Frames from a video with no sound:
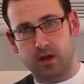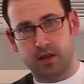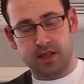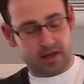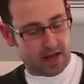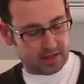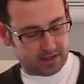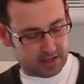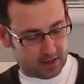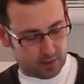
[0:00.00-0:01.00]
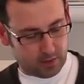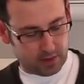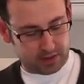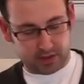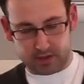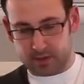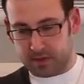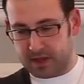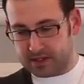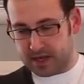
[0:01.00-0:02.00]
get non-stick. We want
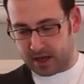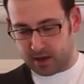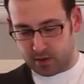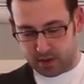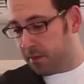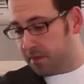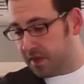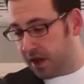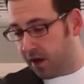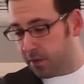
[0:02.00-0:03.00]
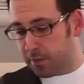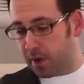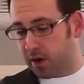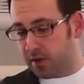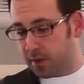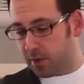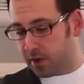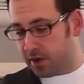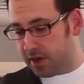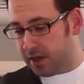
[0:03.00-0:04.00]
something that's not coated. The other part that we're
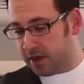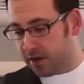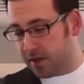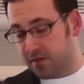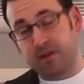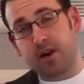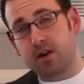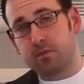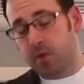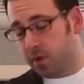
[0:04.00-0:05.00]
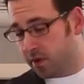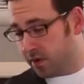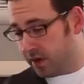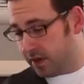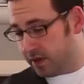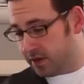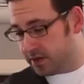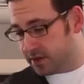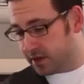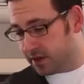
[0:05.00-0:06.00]
going to need here that's very important
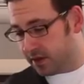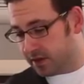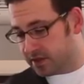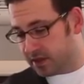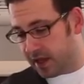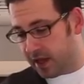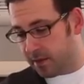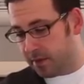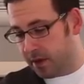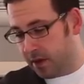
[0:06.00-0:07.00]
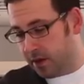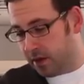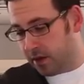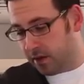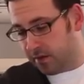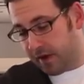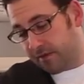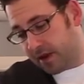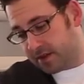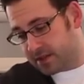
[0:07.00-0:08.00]
is a slab of,
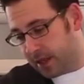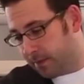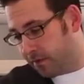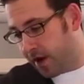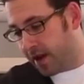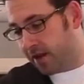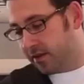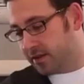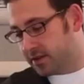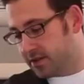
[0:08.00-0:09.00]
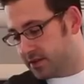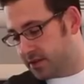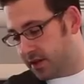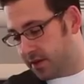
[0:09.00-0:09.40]
I've got a slab of granite. This is,